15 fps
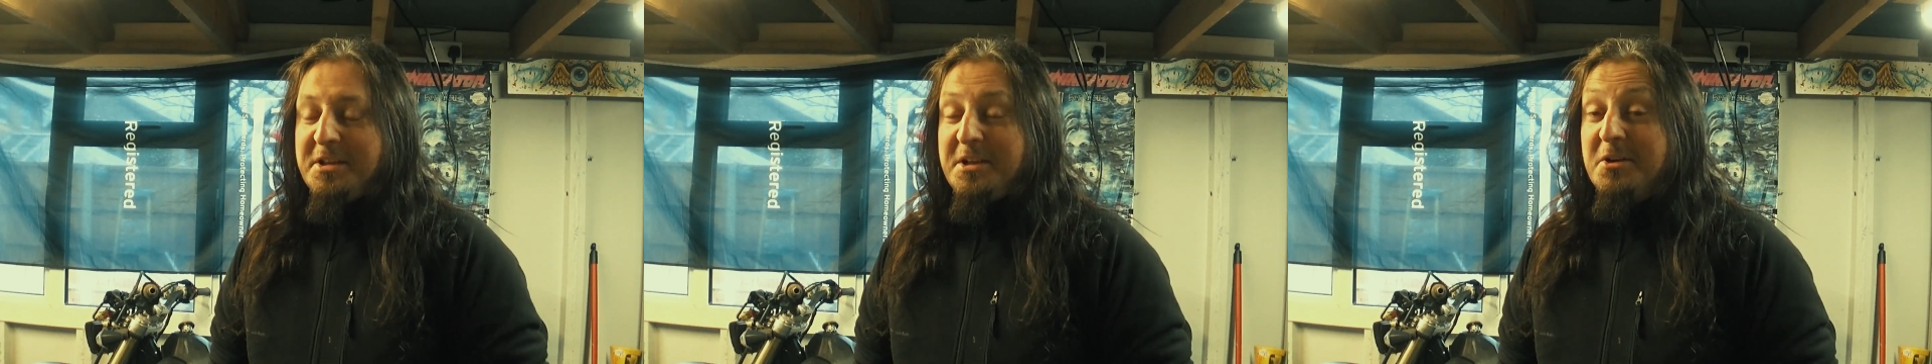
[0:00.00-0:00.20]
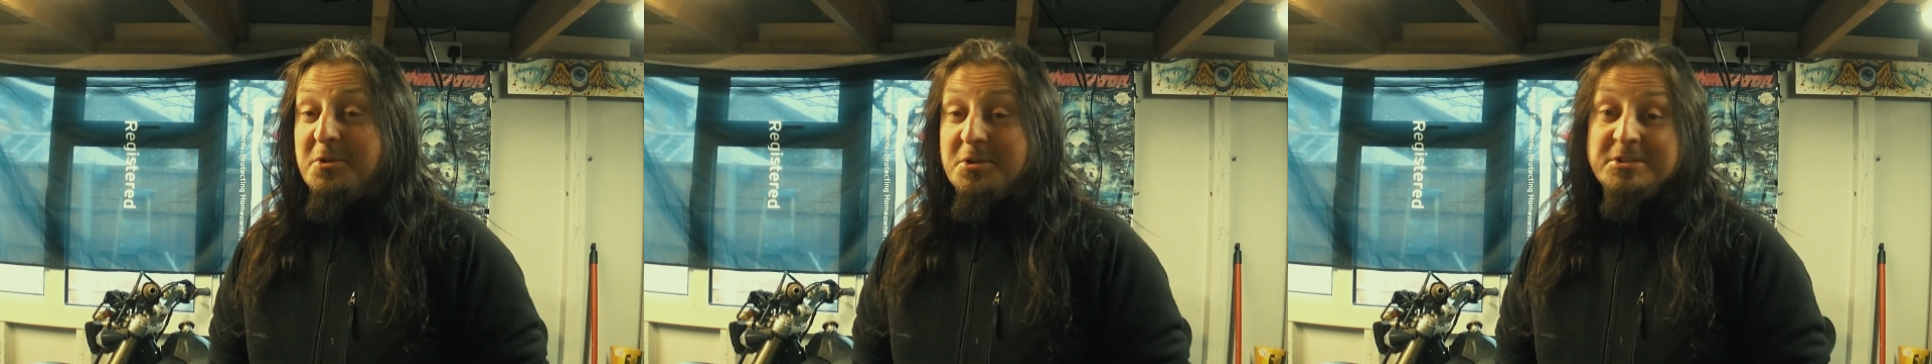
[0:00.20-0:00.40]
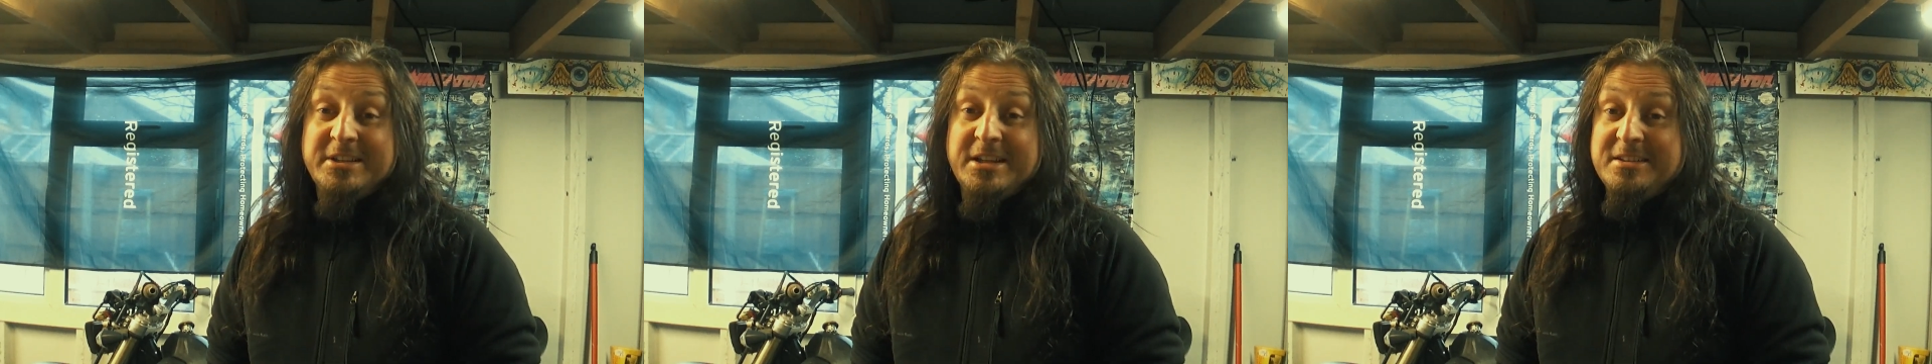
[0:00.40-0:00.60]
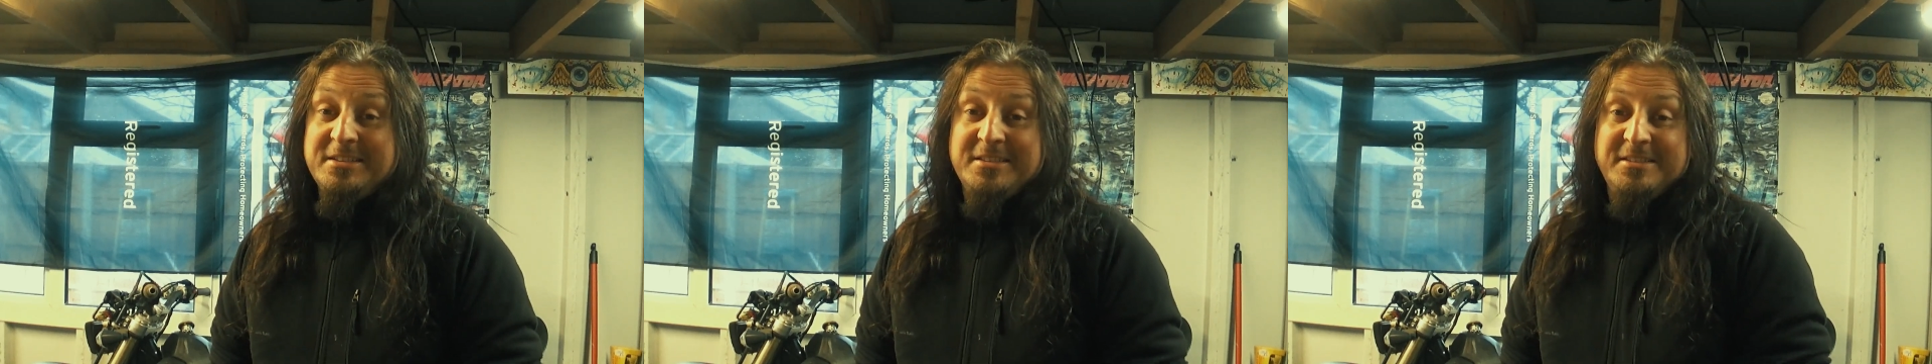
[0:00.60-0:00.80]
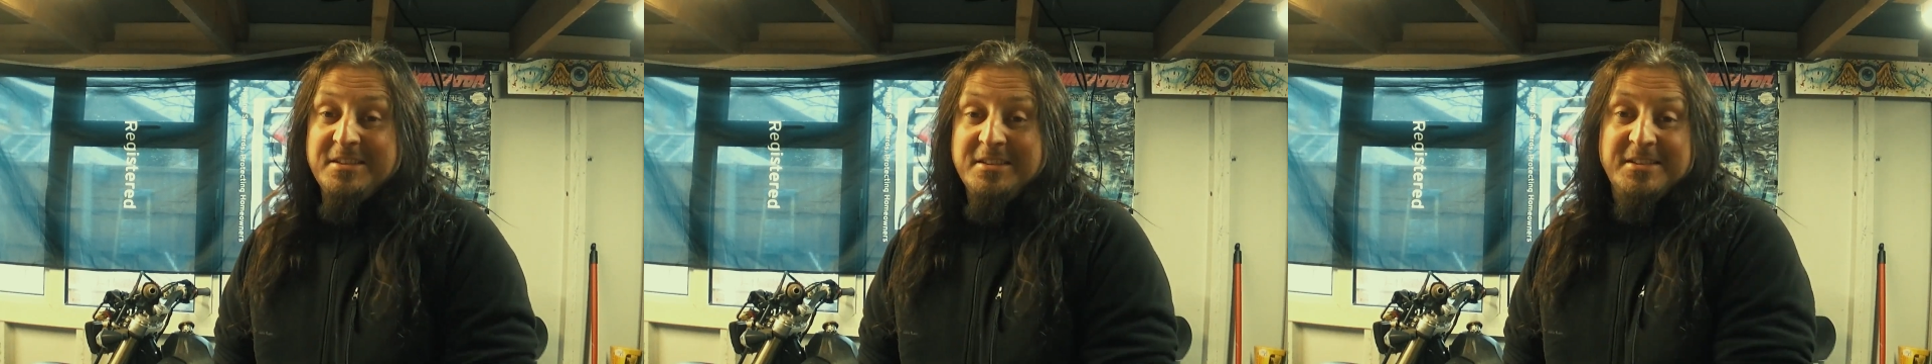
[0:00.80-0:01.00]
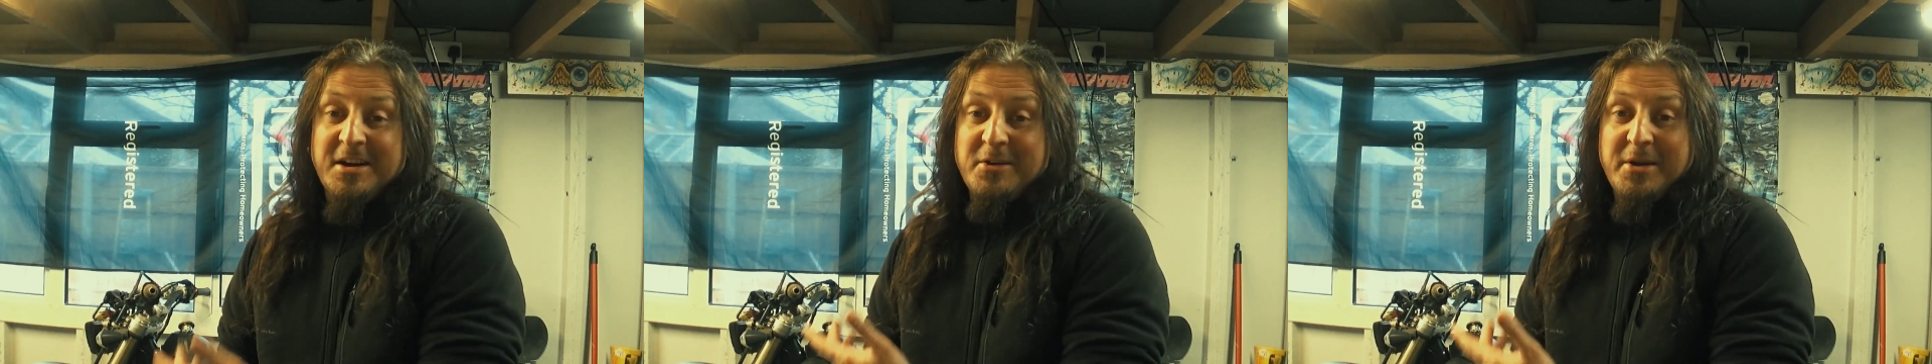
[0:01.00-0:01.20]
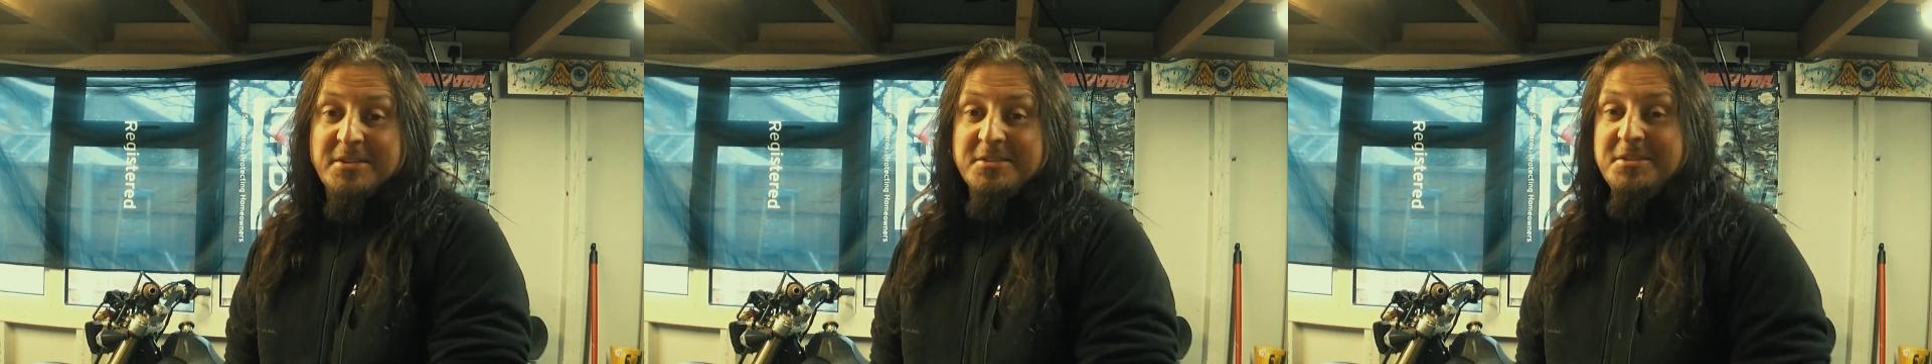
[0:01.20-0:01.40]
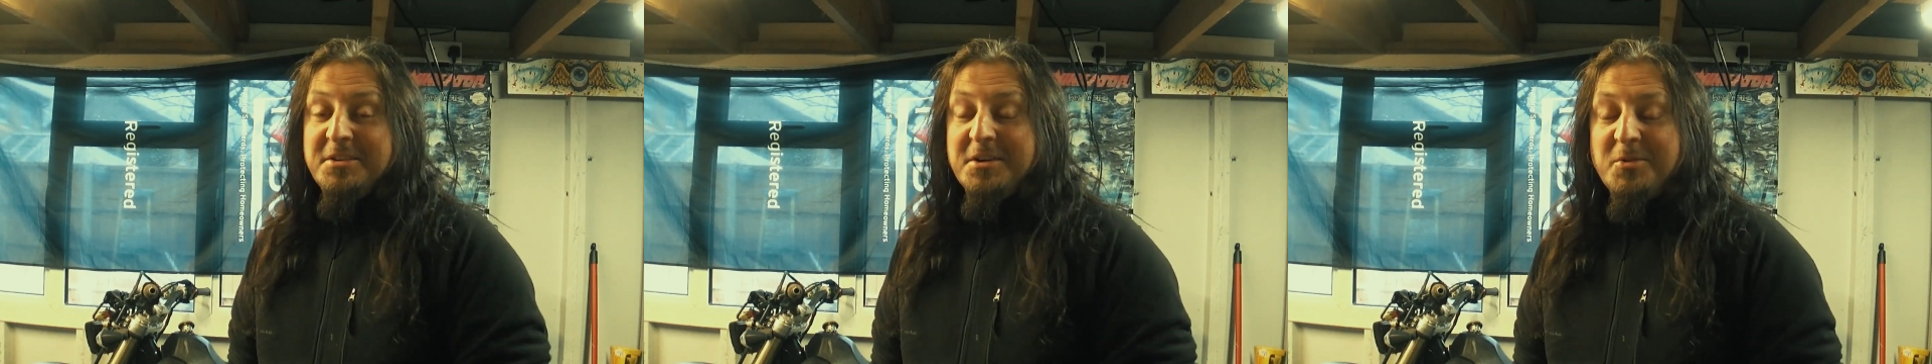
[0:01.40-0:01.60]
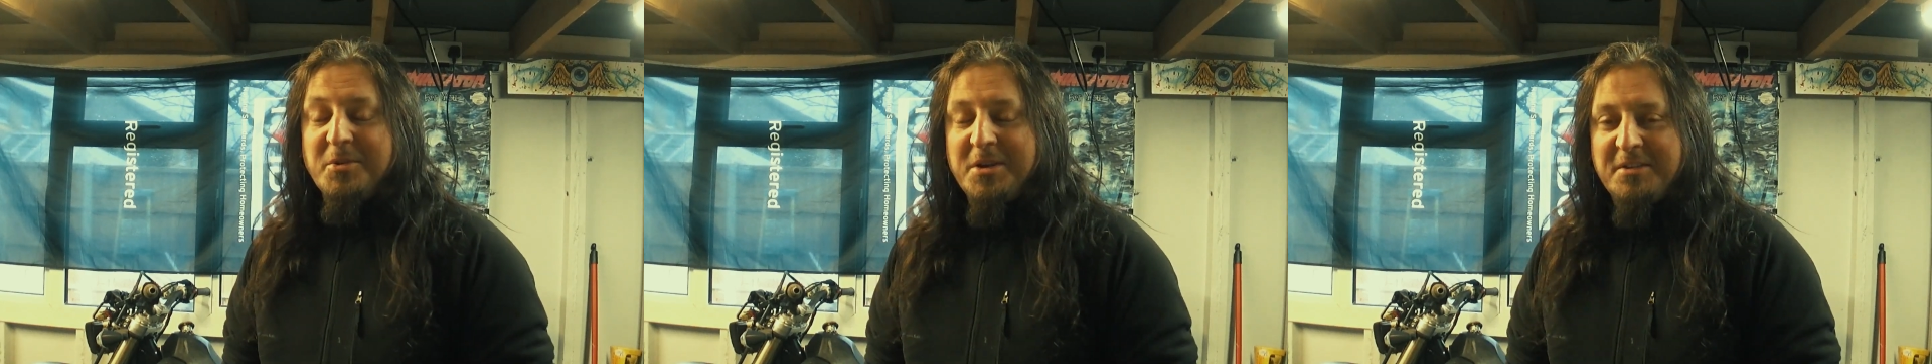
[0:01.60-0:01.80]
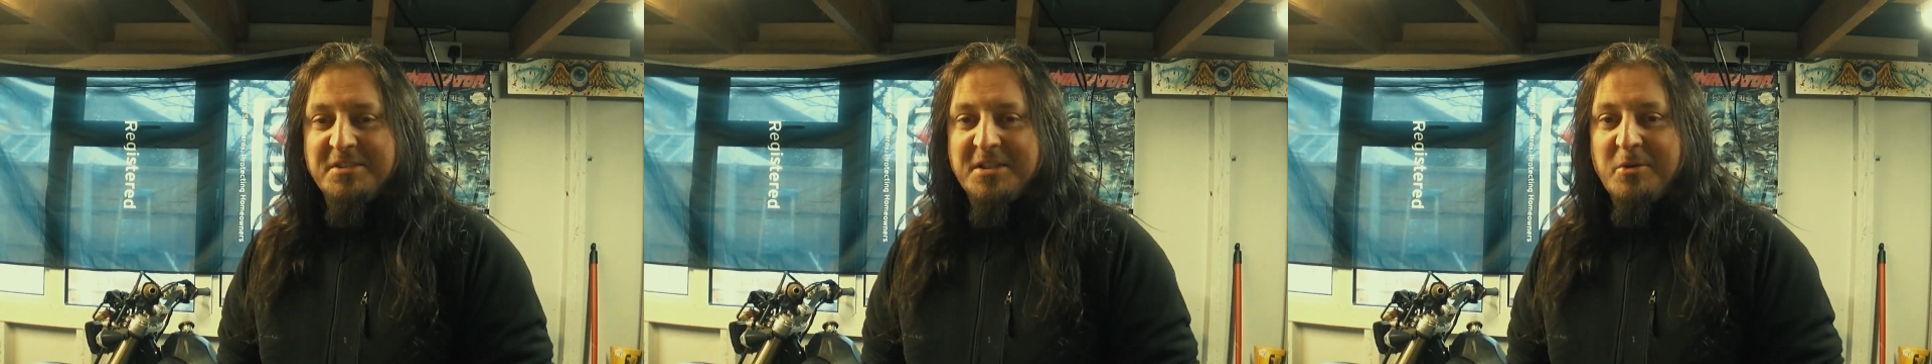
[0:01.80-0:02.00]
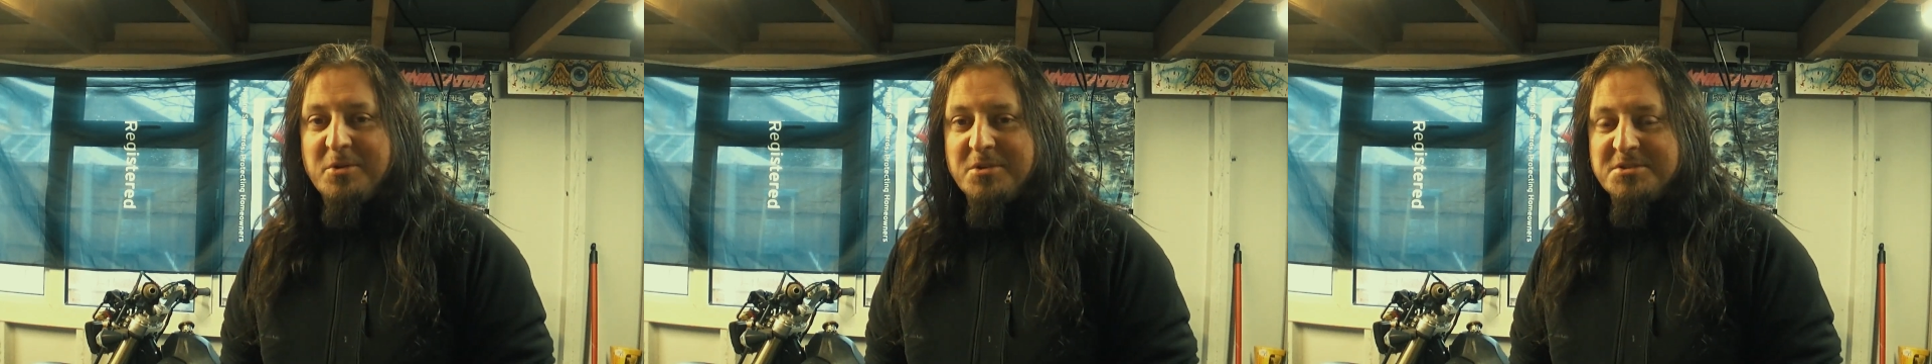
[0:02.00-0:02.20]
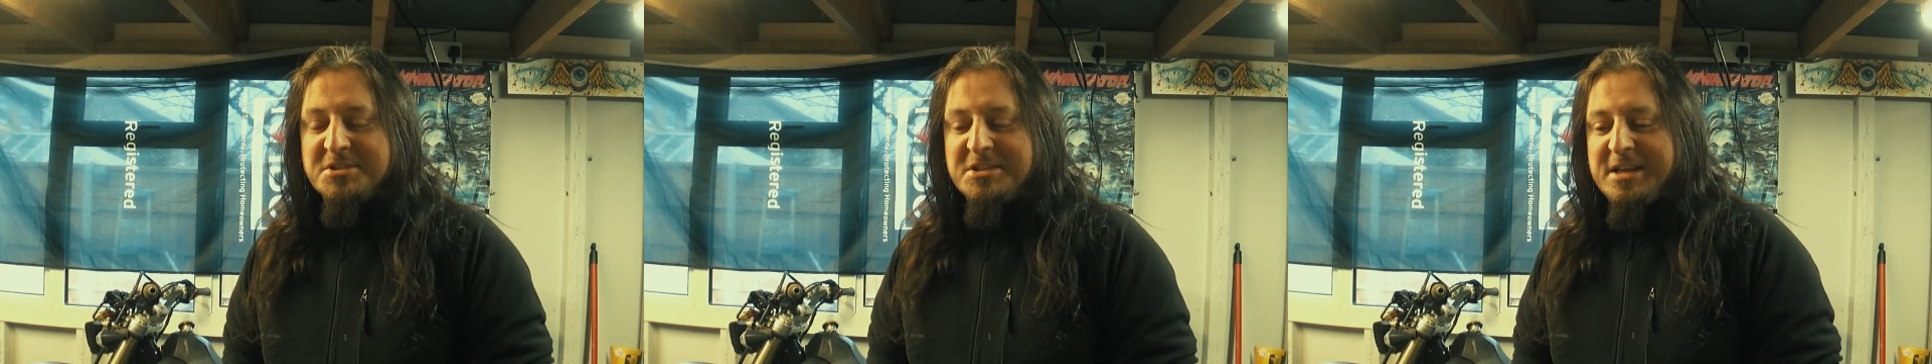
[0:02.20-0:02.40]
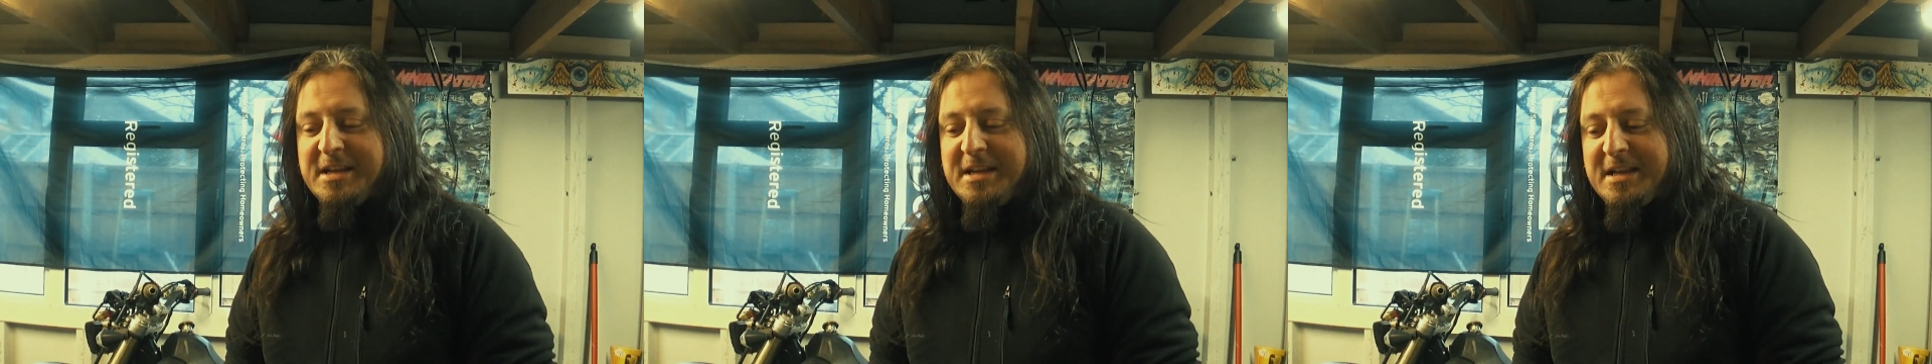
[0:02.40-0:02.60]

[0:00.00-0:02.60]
got on their end, you know, whatever that was.